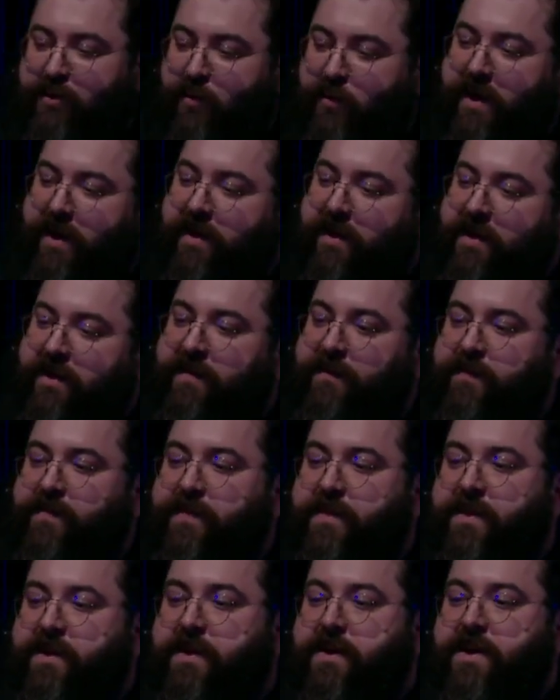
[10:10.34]
with.
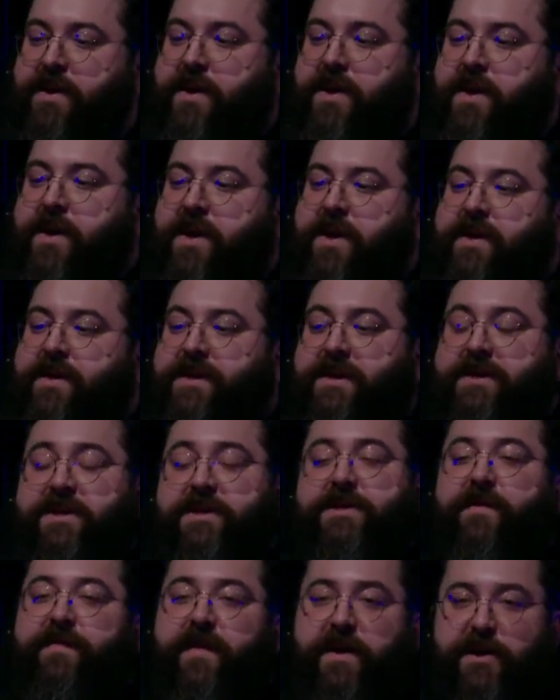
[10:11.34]
This is
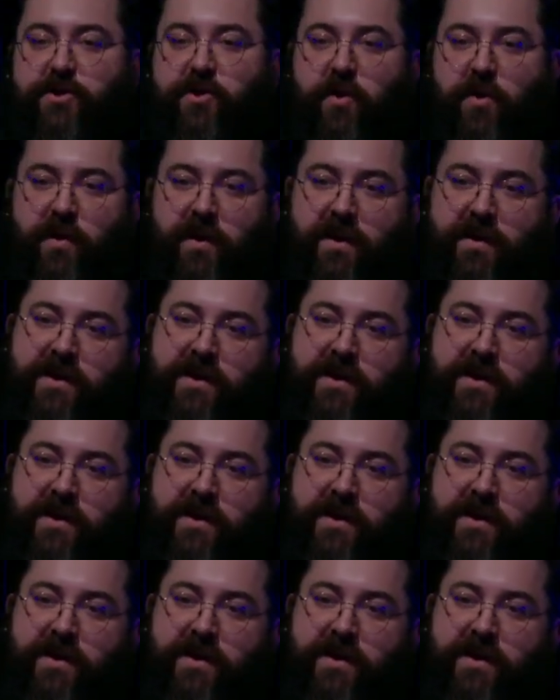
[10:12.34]
the first call.